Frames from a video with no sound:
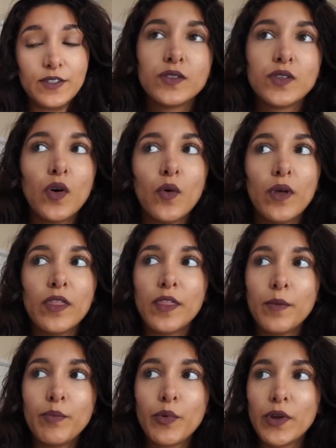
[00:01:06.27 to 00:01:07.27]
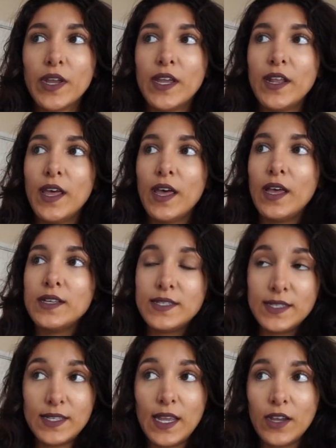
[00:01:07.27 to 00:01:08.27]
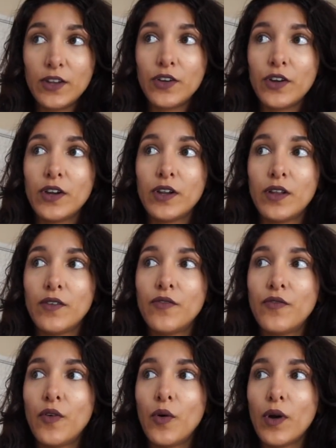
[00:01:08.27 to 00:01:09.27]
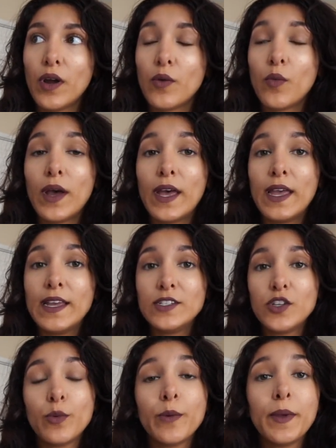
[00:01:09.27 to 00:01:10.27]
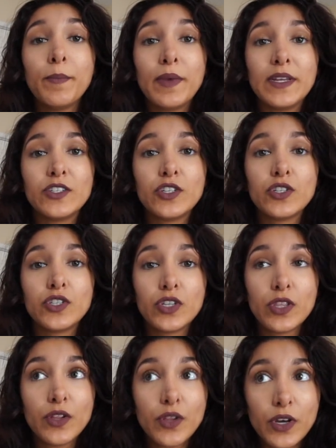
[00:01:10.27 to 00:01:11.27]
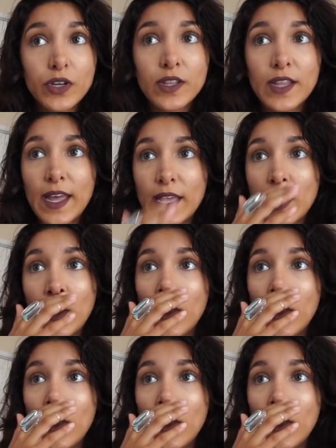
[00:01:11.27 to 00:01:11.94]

So the breed standard for what a Doberman Pinscher should look like